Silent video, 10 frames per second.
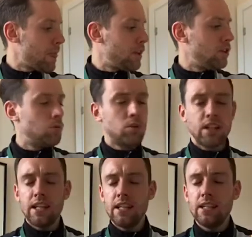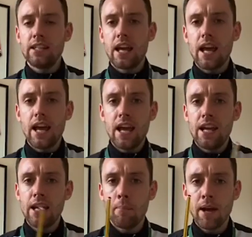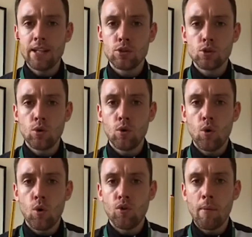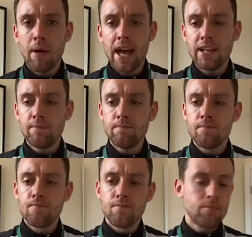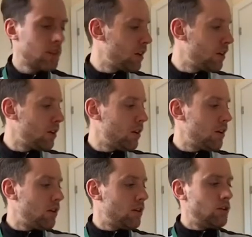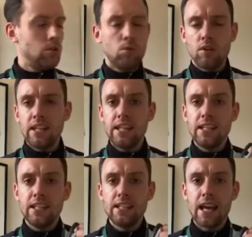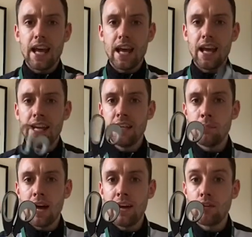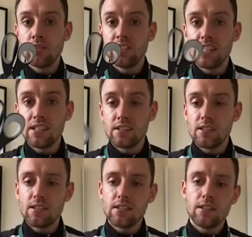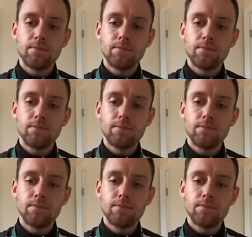You will need a pencil or a pen. You will need a pair of scissors.